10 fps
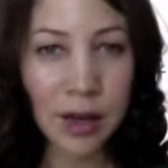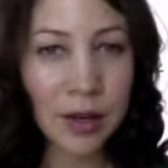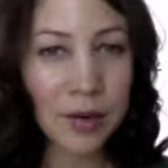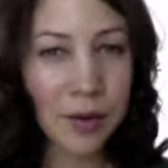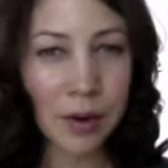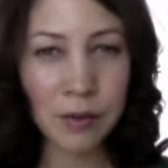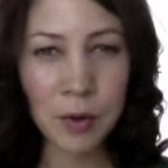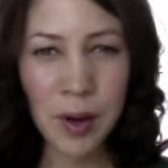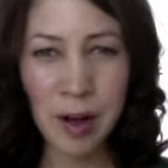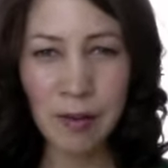You know, if
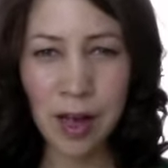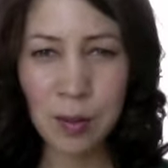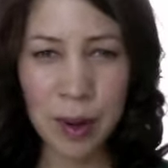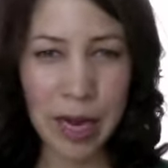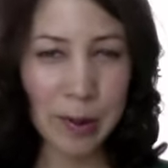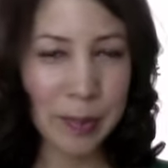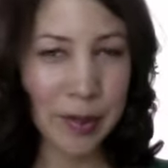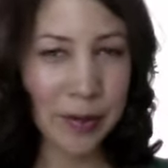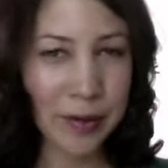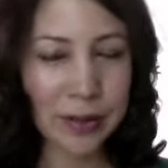you have unpaid
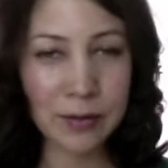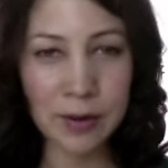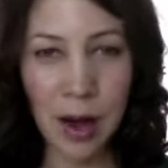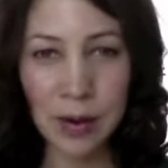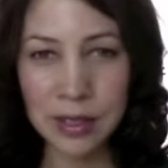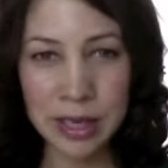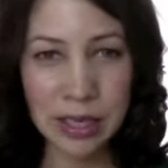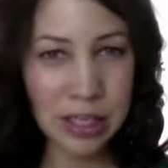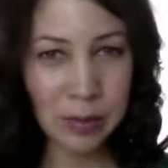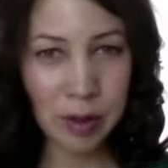bills, flowers that
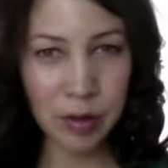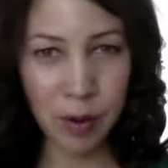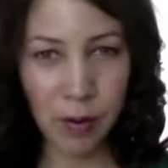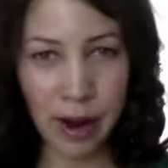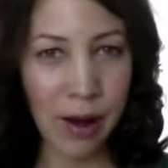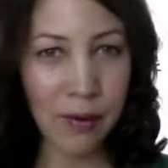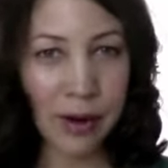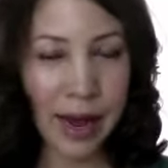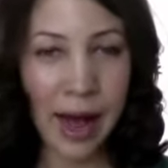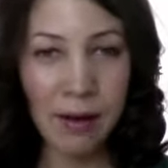need to be thrown out, and
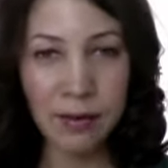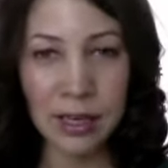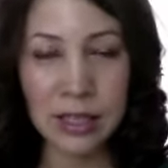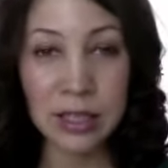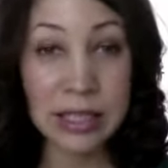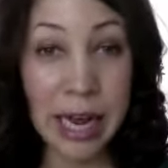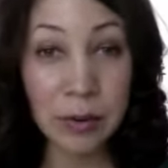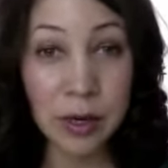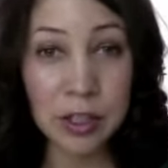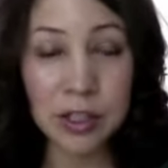a half eaten
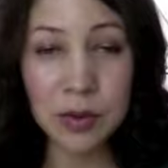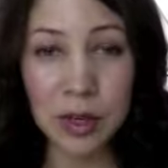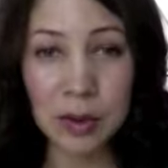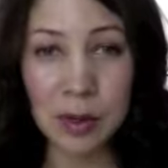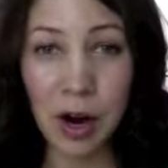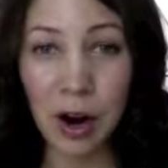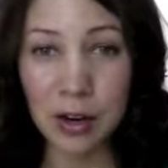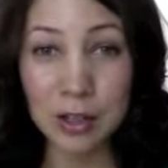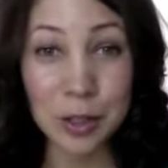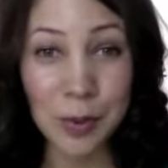sandwich, it's going to be
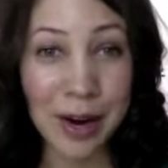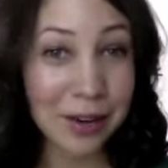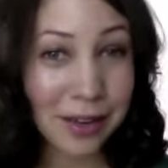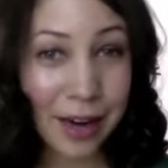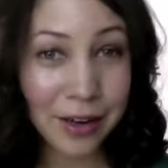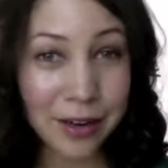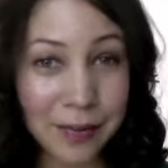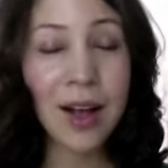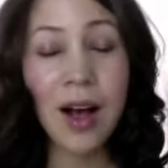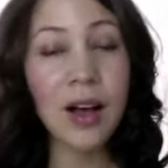harder to write a letter.
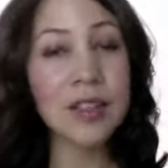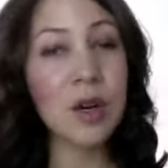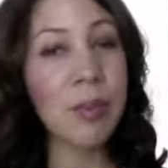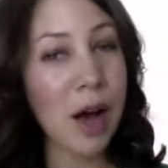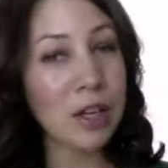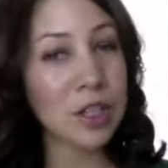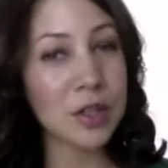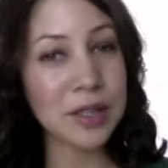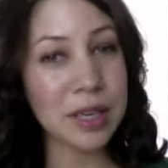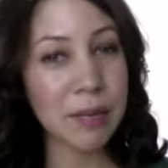Also, posture
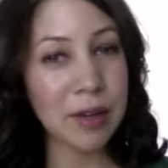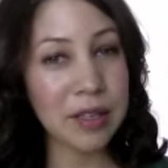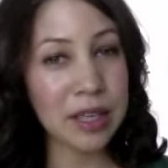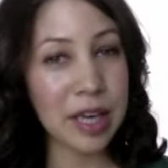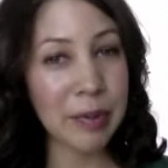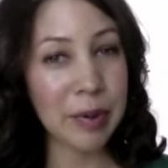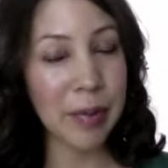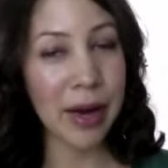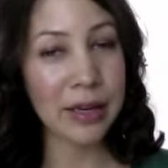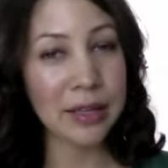is something to keep in
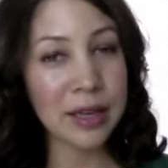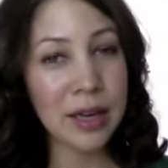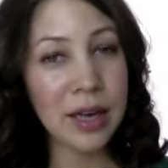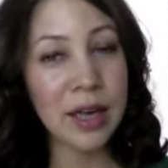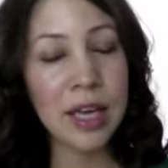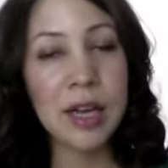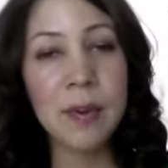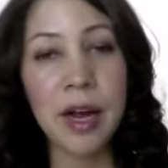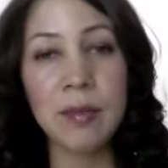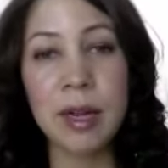mind. He
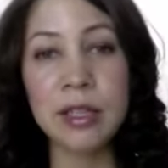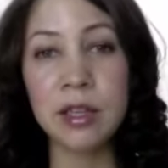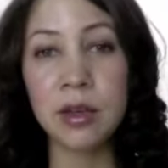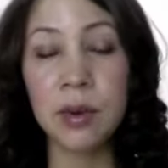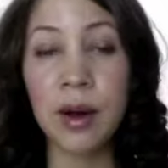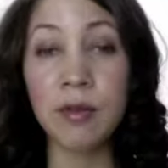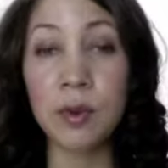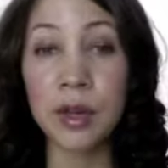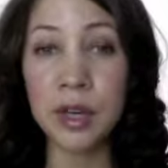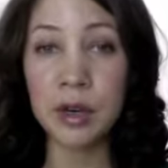recommends that you have
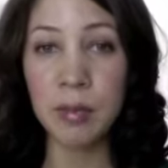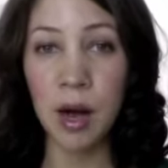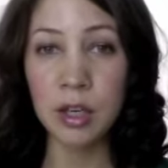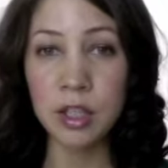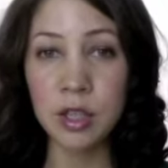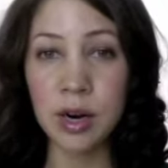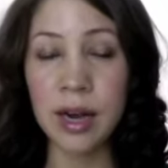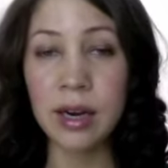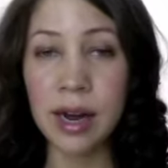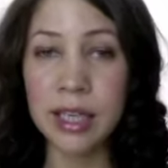really good posture and
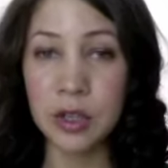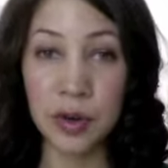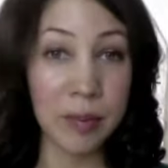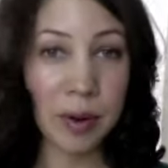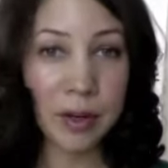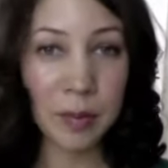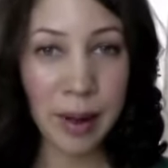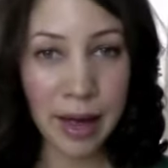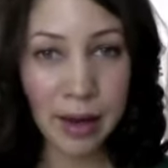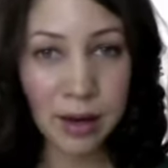a nice grip on your
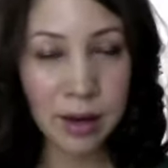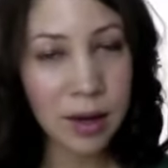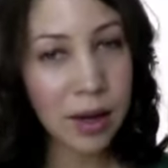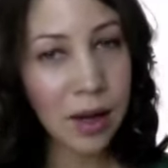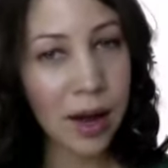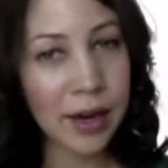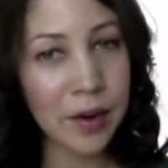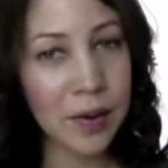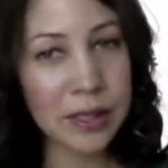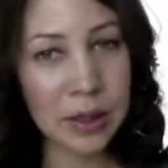pen. I
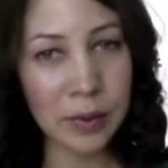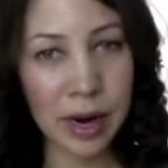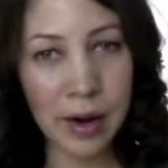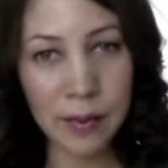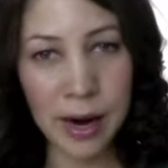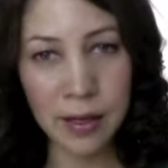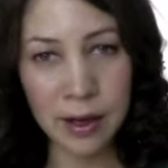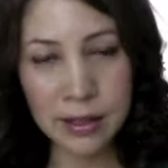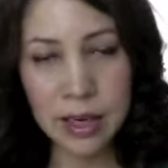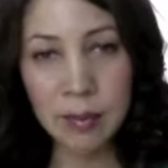notice that when I write
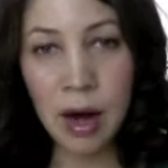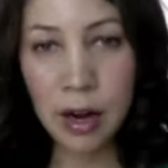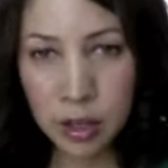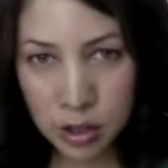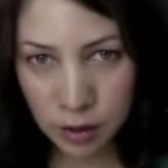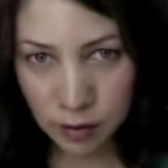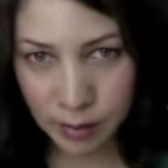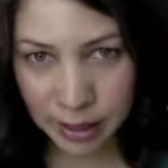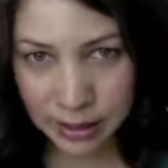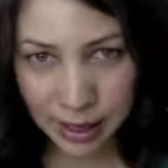things, I'm hunched over
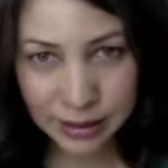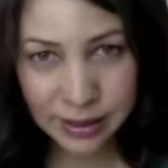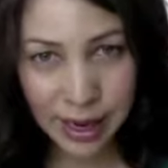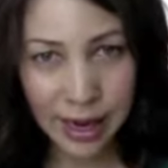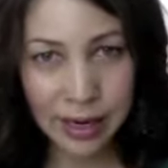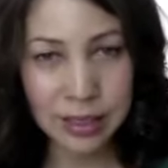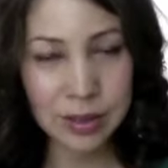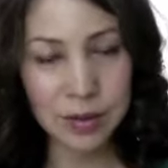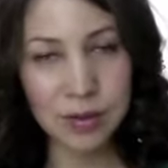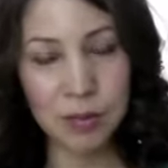my desk and
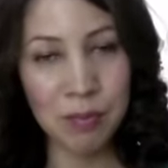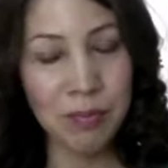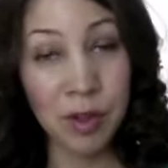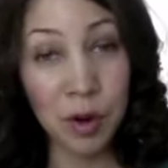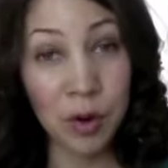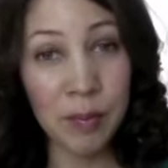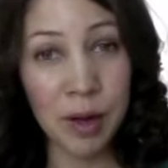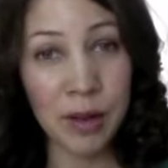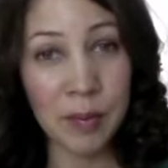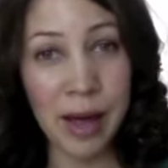the grip
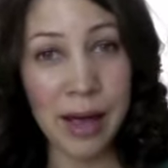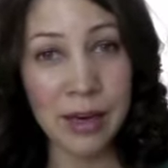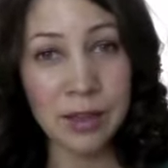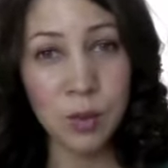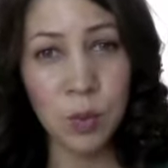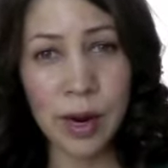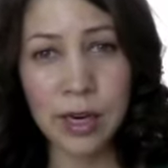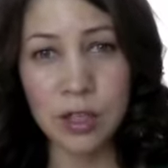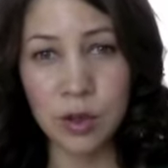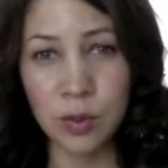on the pen is way
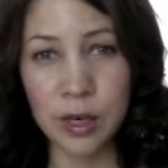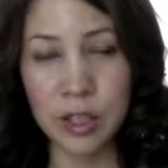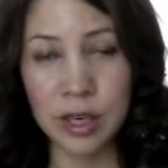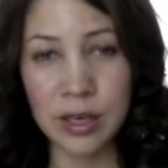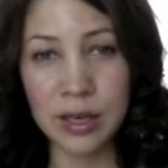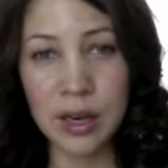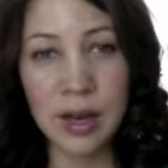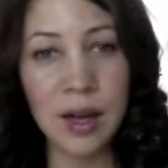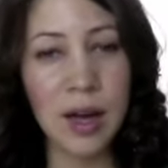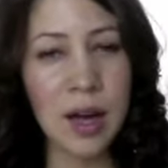too rigid
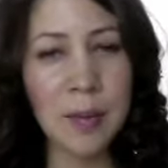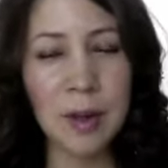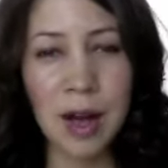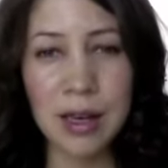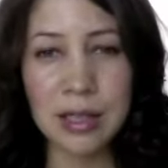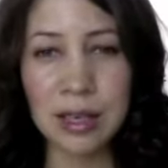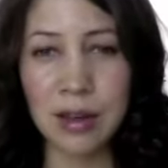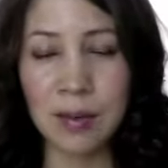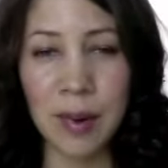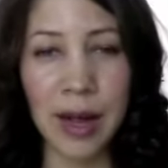um,
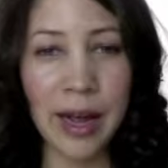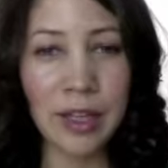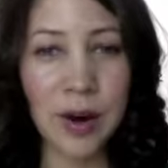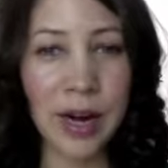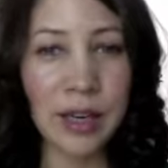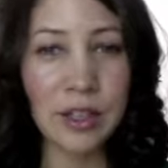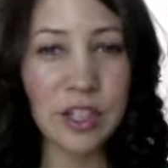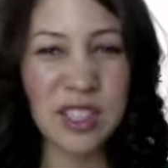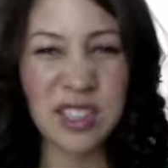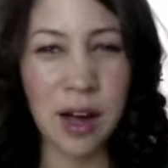causing my handwriting to
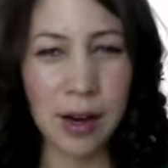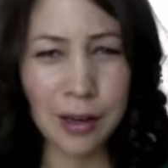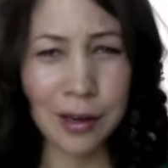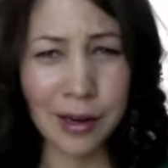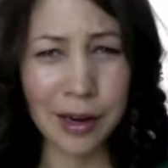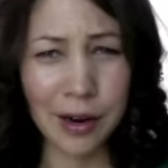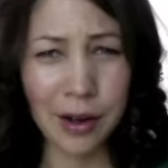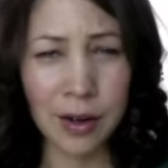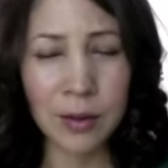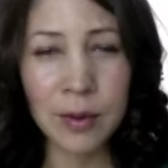just not look good at
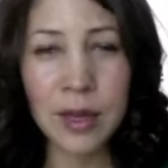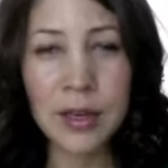all.